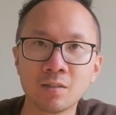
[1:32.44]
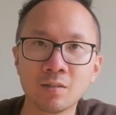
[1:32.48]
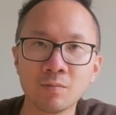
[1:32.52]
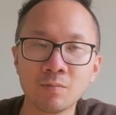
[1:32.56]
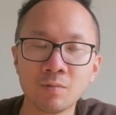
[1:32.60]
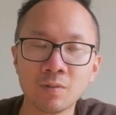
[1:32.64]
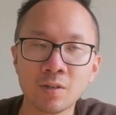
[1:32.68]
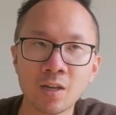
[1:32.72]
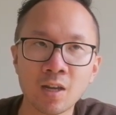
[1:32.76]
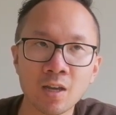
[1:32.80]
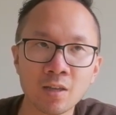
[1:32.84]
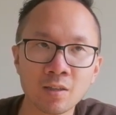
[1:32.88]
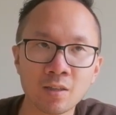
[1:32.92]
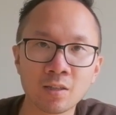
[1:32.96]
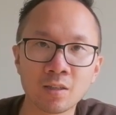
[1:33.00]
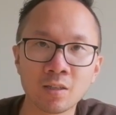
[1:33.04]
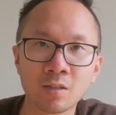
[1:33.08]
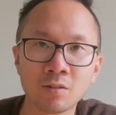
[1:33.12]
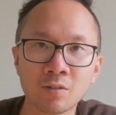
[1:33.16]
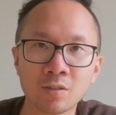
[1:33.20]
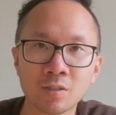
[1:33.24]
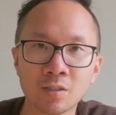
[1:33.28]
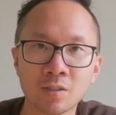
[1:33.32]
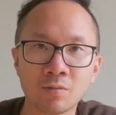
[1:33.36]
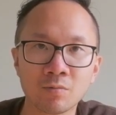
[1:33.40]
now that
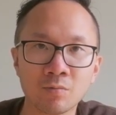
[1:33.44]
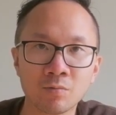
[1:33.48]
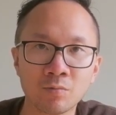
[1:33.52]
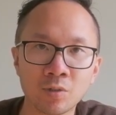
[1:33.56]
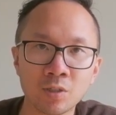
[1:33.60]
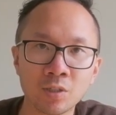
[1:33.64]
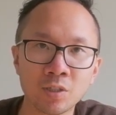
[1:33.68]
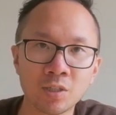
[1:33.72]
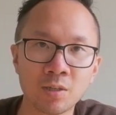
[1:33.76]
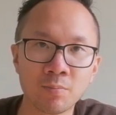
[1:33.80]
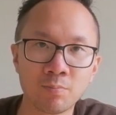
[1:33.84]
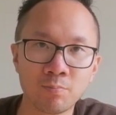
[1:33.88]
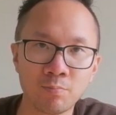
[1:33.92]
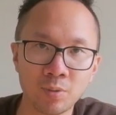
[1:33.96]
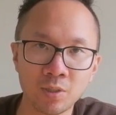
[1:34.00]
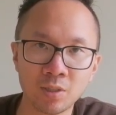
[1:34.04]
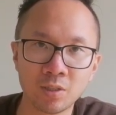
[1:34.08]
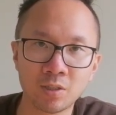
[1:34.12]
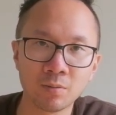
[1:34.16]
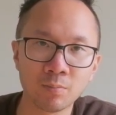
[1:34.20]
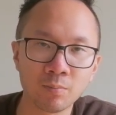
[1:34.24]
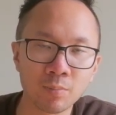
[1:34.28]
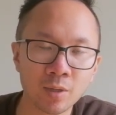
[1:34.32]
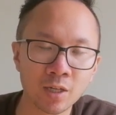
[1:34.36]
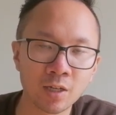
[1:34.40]
there isn't really a big
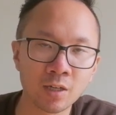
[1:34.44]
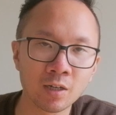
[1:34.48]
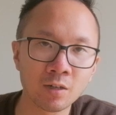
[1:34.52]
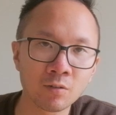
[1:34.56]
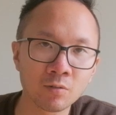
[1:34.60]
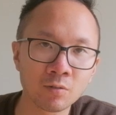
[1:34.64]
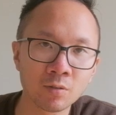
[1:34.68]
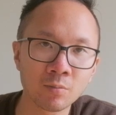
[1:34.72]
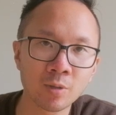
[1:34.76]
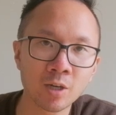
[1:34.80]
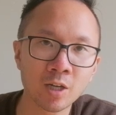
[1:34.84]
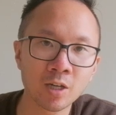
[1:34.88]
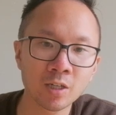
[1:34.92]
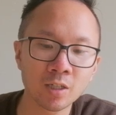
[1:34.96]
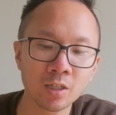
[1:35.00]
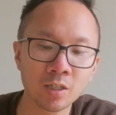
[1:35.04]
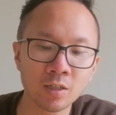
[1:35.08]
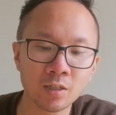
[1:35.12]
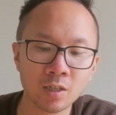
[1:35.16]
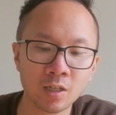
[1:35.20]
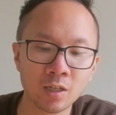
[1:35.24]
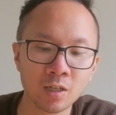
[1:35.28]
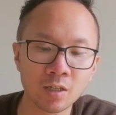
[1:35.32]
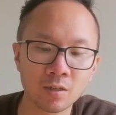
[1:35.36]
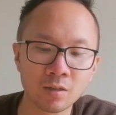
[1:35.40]
competitor on the market,
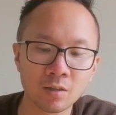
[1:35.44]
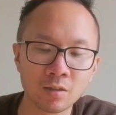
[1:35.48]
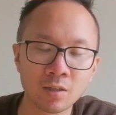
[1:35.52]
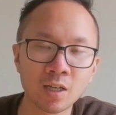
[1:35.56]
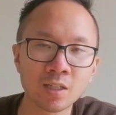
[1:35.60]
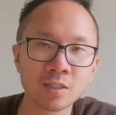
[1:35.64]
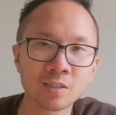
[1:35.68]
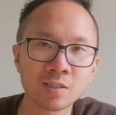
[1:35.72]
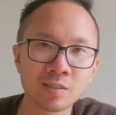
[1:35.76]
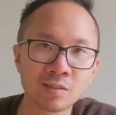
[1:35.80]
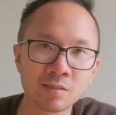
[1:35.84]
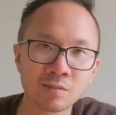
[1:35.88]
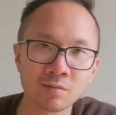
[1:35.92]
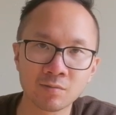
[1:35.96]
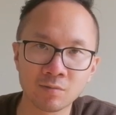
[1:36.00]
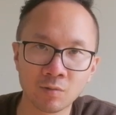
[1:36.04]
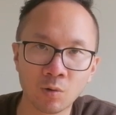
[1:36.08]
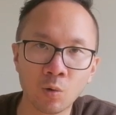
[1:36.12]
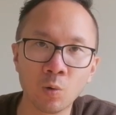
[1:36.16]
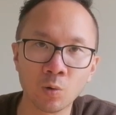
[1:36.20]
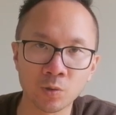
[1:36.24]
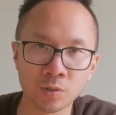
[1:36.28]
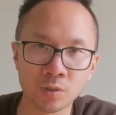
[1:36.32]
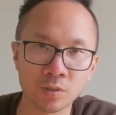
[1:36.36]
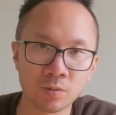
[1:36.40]
and that's
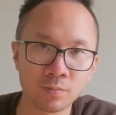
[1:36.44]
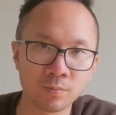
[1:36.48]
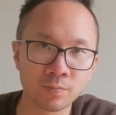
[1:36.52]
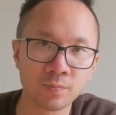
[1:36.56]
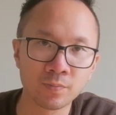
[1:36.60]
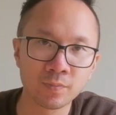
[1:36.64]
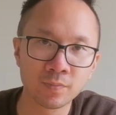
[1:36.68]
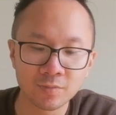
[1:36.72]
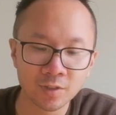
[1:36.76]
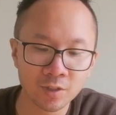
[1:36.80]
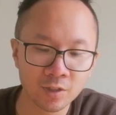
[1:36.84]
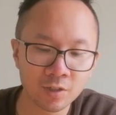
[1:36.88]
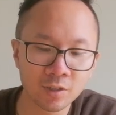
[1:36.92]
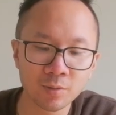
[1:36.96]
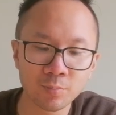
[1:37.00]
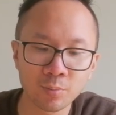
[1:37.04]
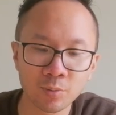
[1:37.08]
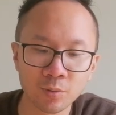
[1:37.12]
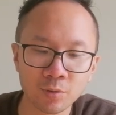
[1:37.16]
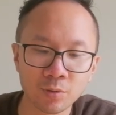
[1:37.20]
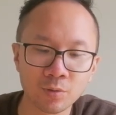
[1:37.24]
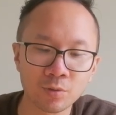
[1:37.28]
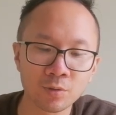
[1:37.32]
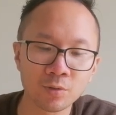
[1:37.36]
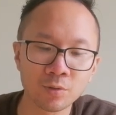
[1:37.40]
awesome. You're gonna
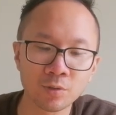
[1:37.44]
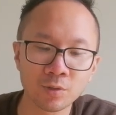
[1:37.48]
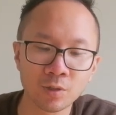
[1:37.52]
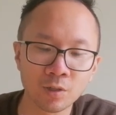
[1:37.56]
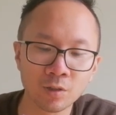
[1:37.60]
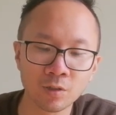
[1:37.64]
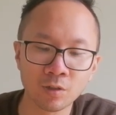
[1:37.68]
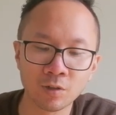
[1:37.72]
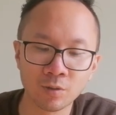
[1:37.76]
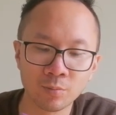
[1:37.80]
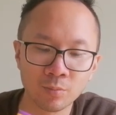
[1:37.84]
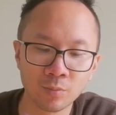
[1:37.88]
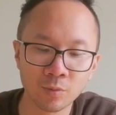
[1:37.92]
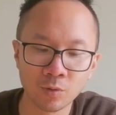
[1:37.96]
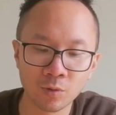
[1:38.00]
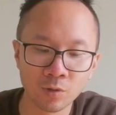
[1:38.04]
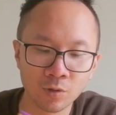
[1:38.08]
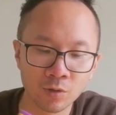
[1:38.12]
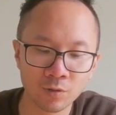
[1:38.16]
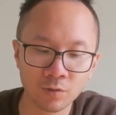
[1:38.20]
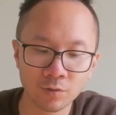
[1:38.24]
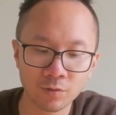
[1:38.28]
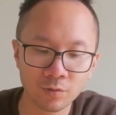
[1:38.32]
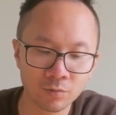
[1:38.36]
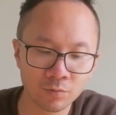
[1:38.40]
put through a lot
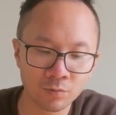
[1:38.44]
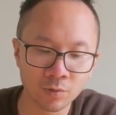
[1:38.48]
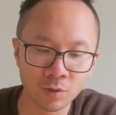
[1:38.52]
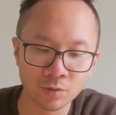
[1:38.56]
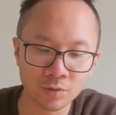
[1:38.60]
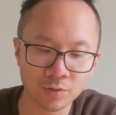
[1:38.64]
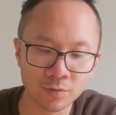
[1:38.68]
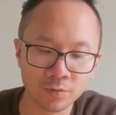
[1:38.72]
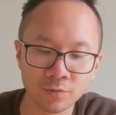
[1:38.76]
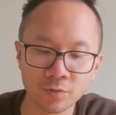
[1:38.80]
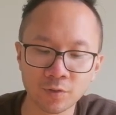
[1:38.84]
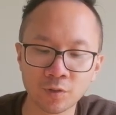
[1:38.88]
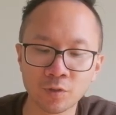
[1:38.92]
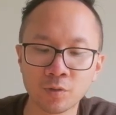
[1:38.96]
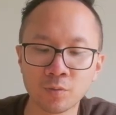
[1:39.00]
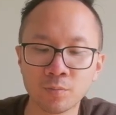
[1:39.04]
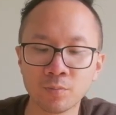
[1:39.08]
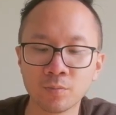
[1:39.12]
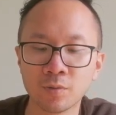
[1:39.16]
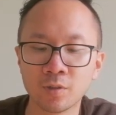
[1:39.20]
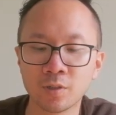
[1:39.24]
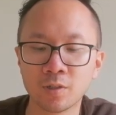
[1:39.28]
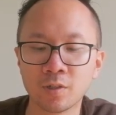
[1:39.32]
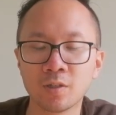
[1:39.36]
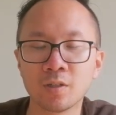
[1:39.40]
more rolls of
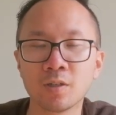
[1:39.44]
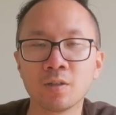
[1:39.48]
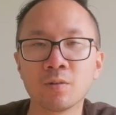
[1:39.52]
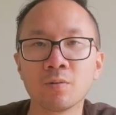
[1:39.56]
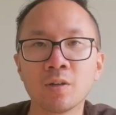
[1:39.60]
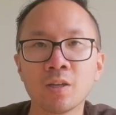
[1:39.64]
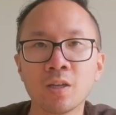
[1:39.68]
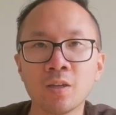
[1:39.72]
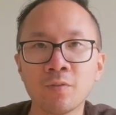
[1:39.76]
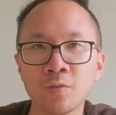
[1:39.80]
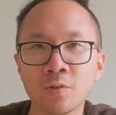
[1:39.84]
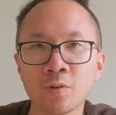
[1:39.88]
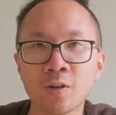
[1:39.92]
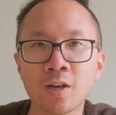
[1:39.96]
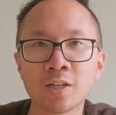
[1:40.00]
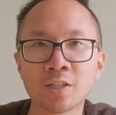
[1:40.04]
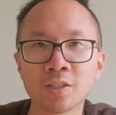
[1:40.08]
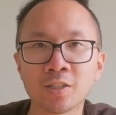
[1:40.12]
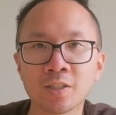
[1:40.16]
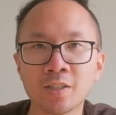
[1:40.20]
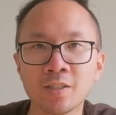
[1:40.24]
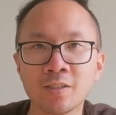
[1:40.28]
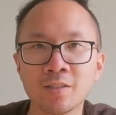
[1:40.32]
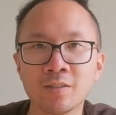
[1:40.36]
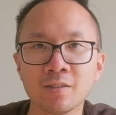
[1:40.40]
film if you're
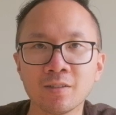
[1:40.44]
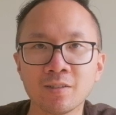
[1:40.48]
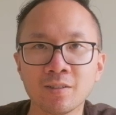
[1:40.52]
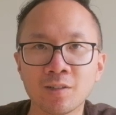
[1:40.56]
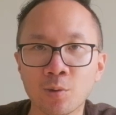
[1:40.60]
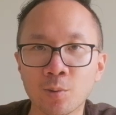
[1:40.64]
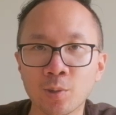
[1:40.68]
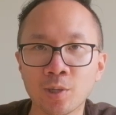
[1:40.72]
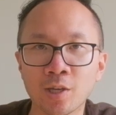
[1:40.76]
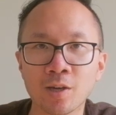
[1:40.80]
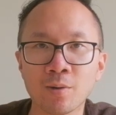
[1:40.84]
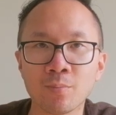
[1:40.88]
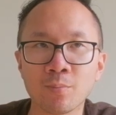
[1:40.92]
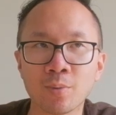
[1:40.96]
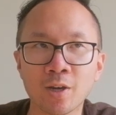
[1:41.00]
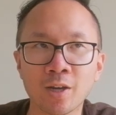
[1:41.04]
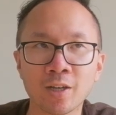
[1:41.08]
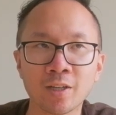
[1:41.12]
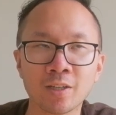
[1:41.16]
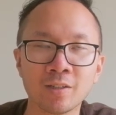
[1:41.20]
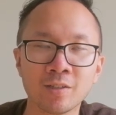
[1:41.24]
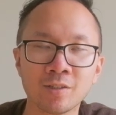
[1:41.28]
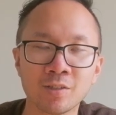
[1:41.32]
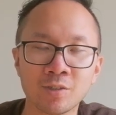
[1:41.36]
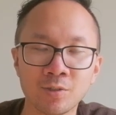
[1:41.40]
actually going out
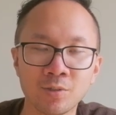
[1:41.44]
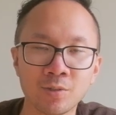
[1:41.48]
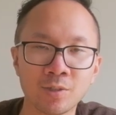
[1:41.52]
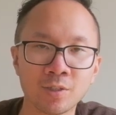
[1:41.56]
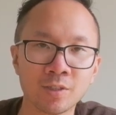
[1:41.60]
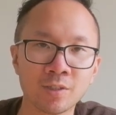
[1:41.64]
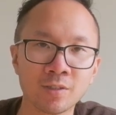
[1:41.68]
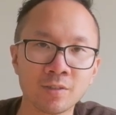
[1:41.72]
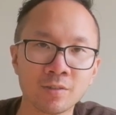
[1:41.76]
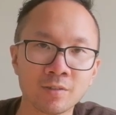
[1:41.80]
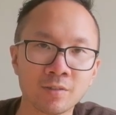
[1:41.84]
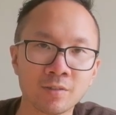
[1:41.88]
buying it and shooting it.